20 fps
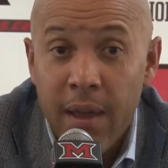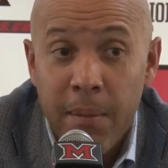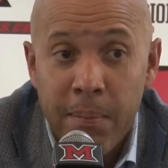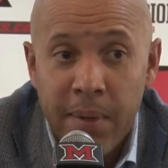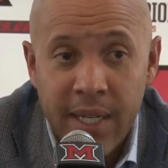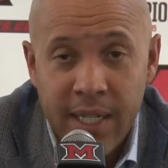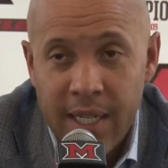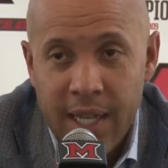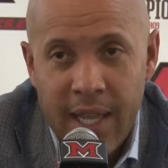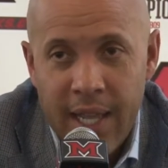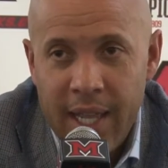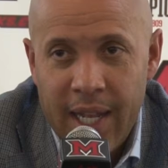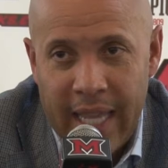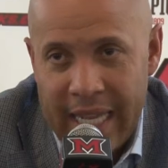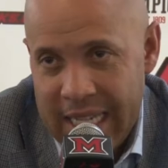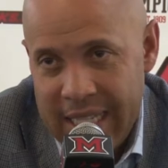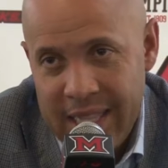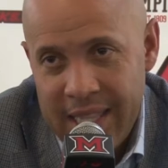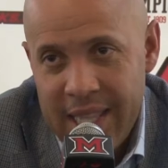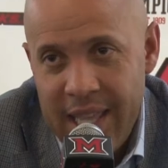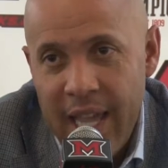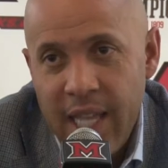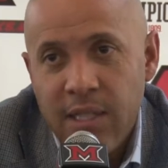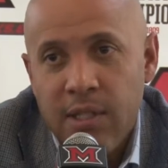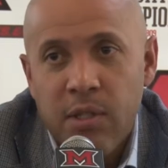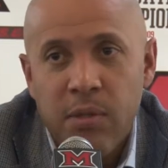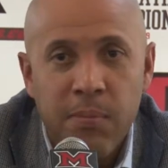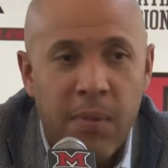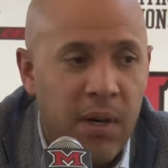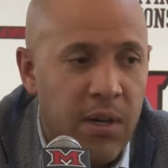But like that
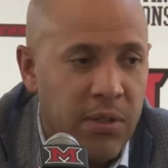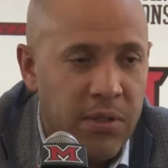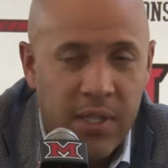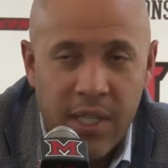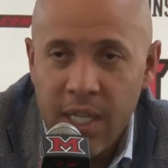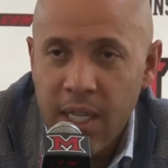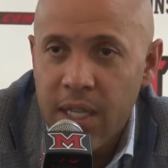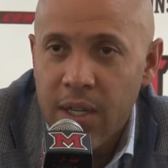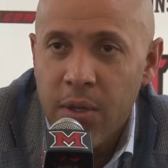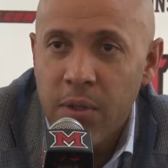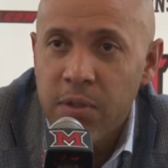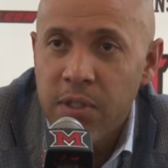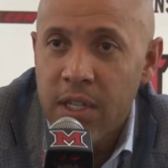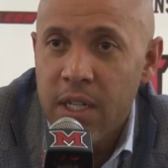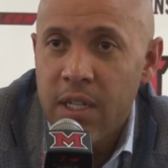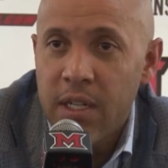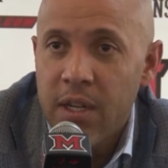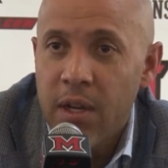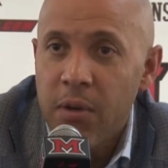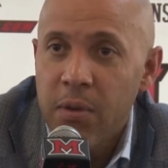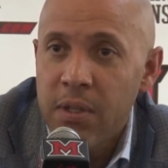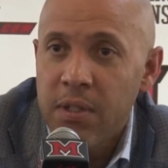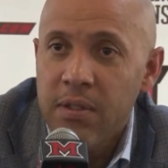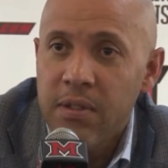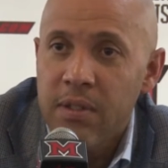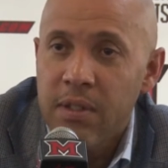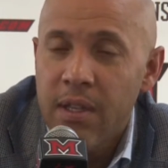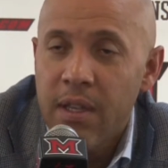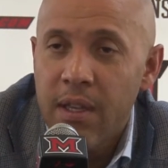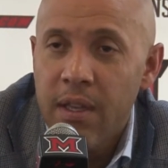small thing goes
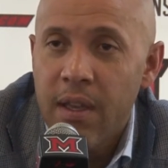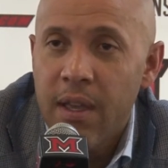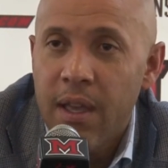unnoticed.